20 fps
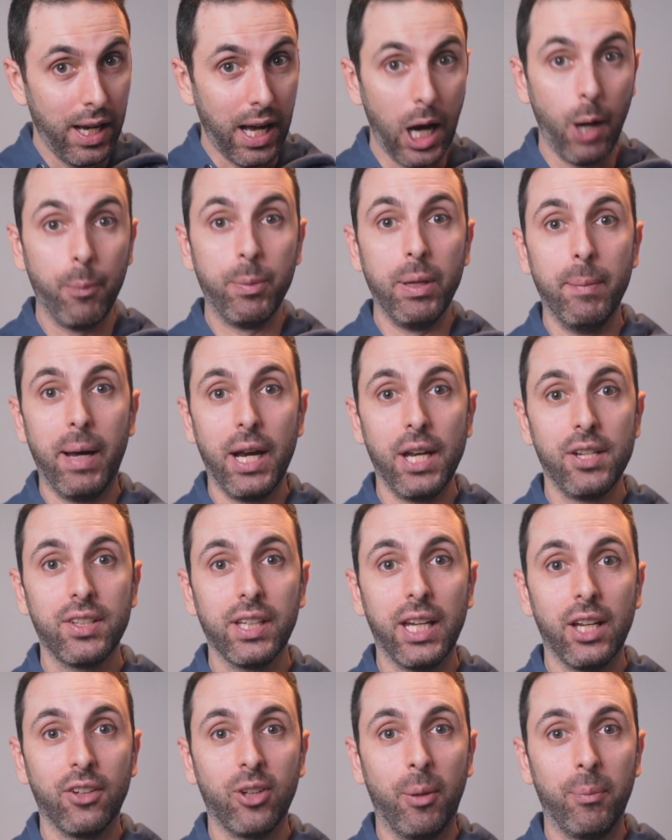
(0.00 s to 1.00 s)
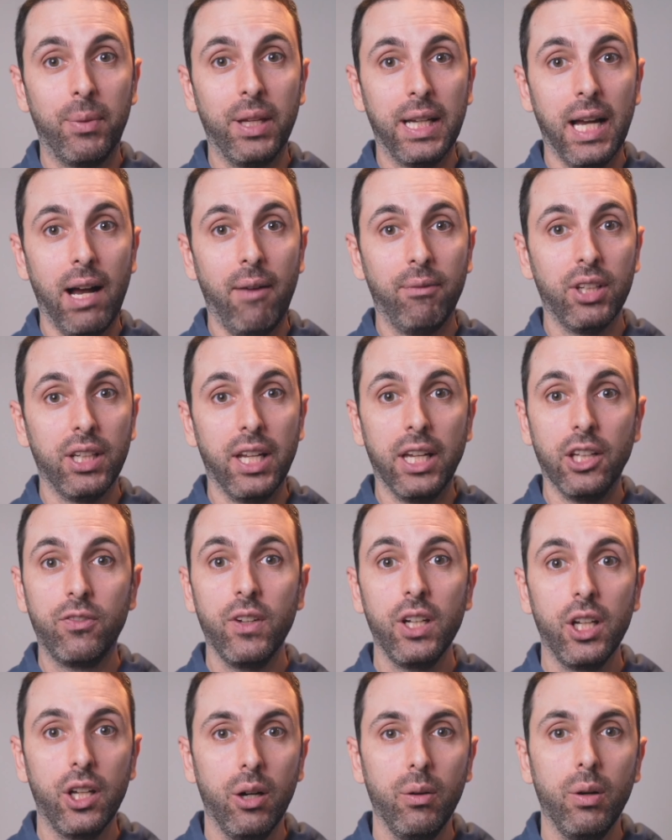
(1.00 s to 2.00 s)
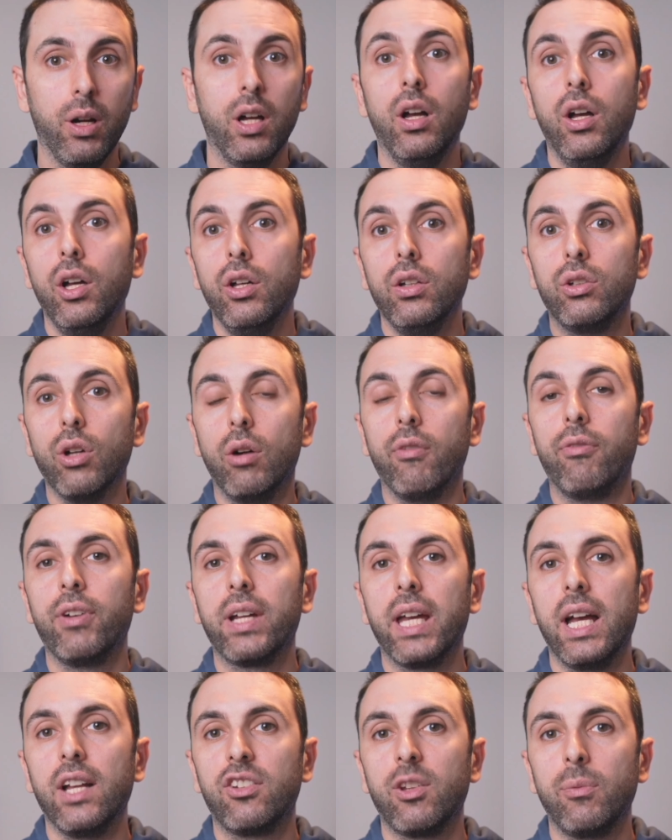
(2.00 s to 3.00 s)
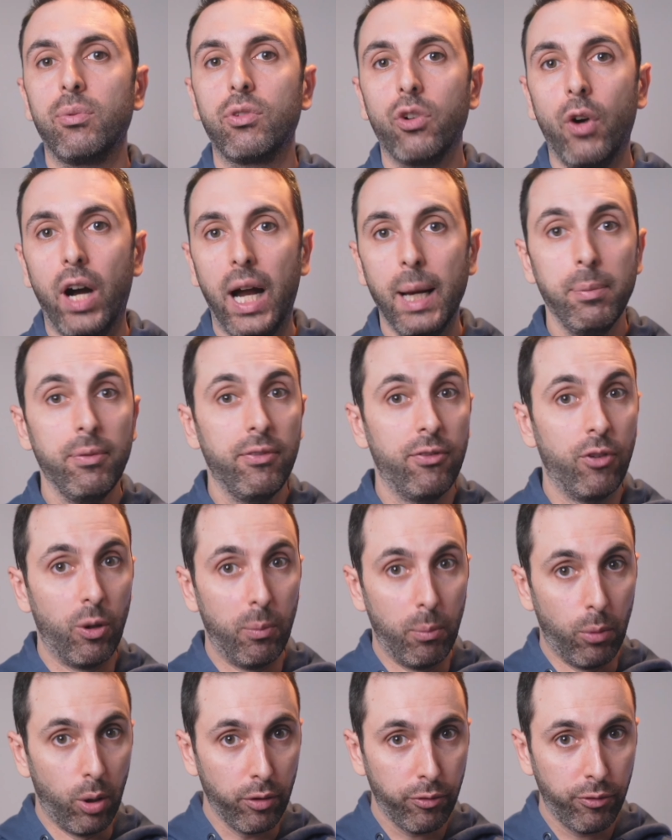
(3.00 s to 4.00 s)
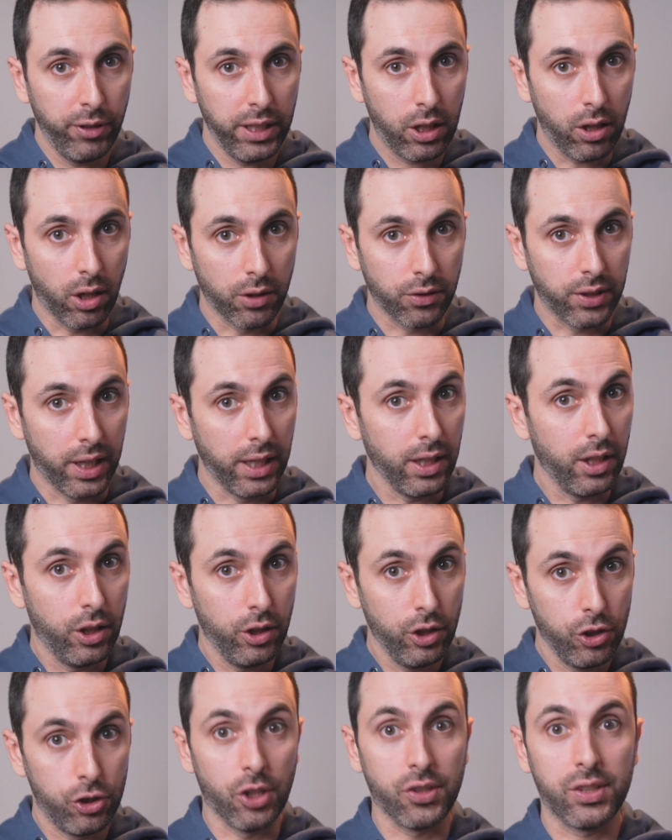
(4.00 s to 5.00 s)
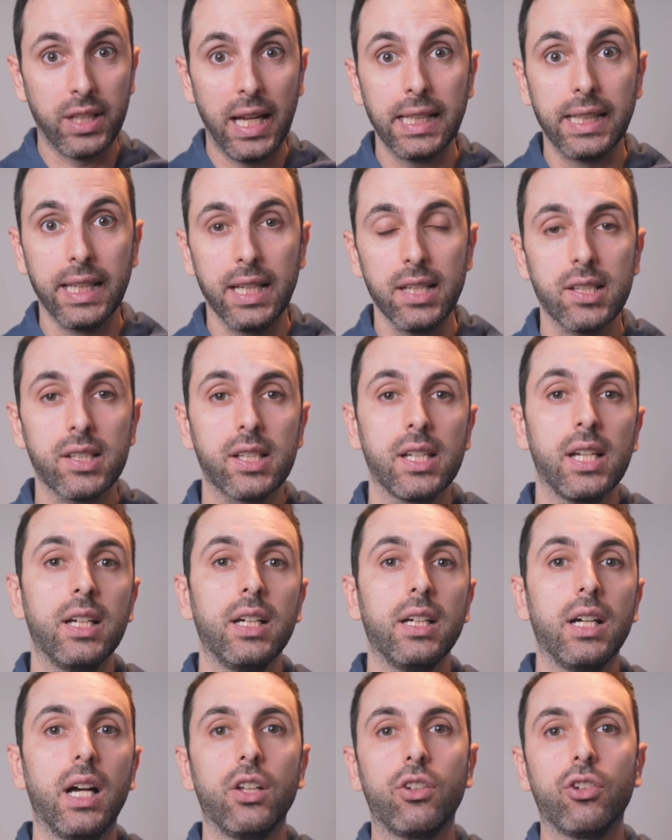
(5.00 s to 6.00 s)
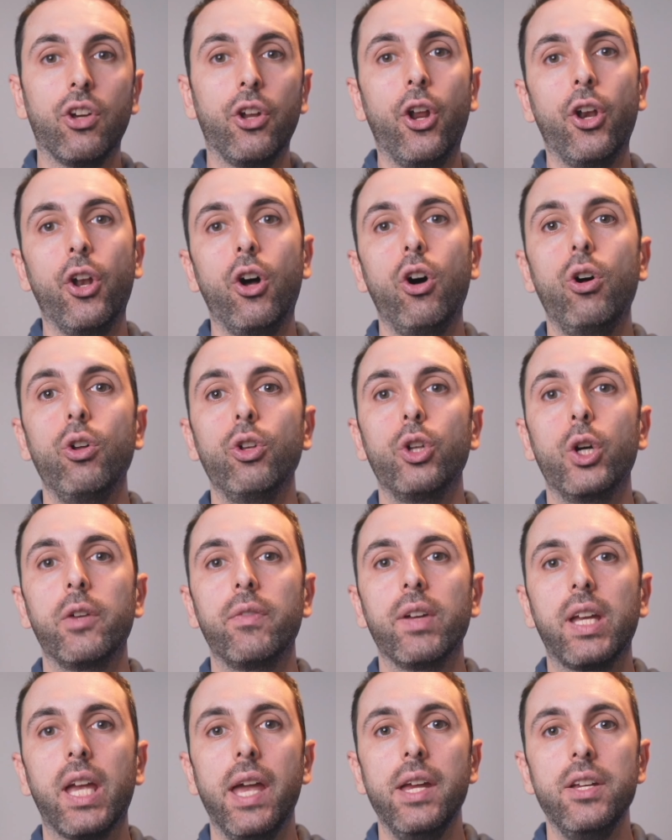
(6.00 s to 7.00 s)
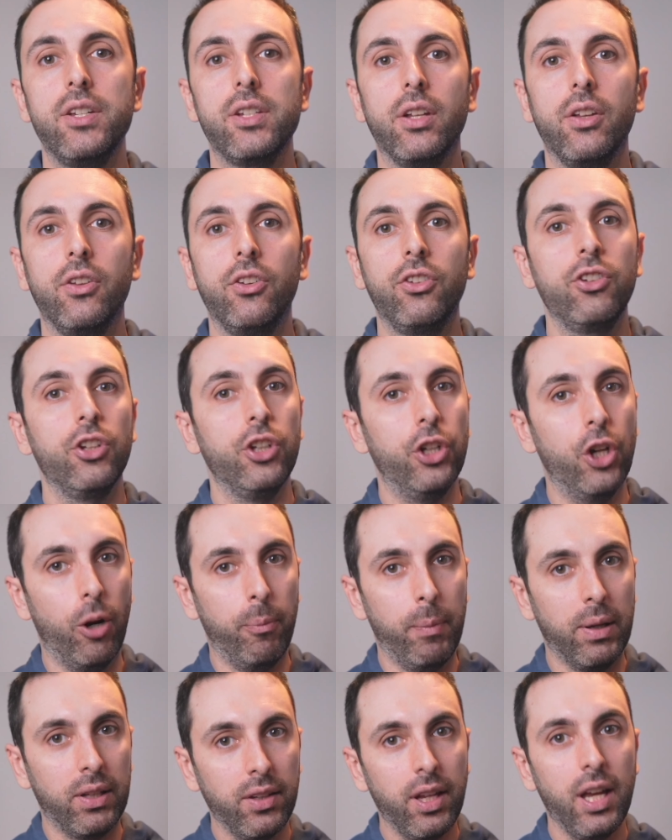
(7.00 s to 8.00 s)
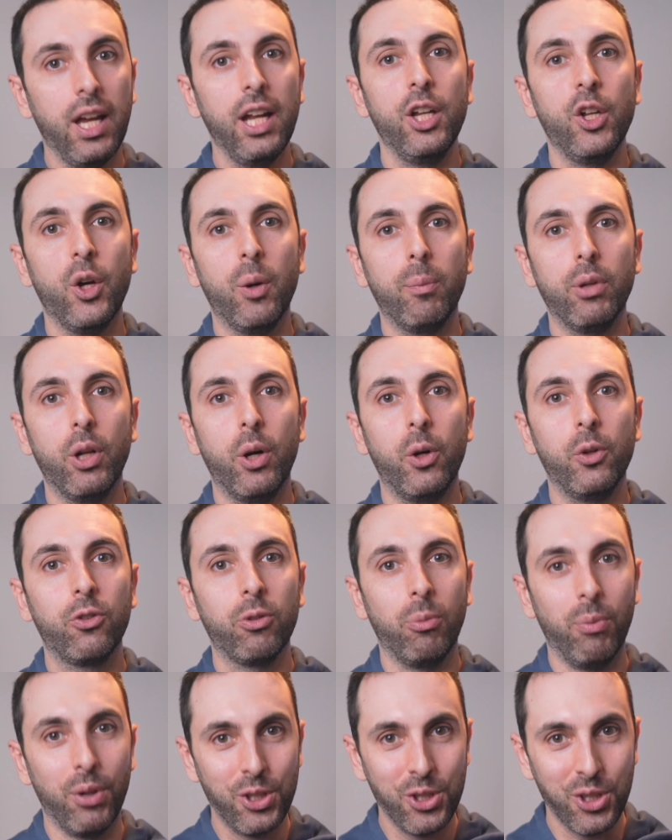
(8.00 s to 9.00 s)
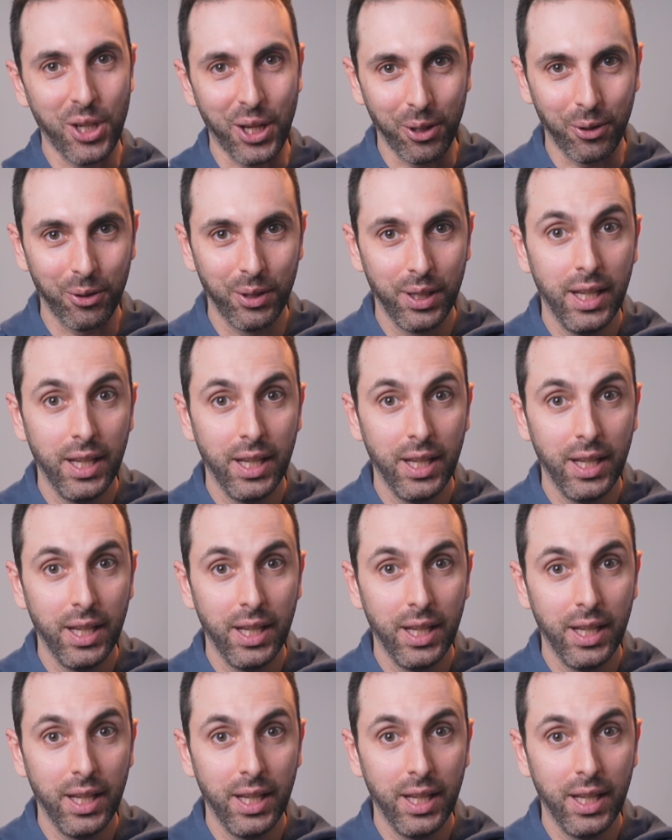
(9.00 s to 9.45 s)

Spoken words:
I hope you managed to get something out of today's video. Don't forget to subscribe for more free content just like this, and turn on all notifications so you don't miss any uploads from this channel.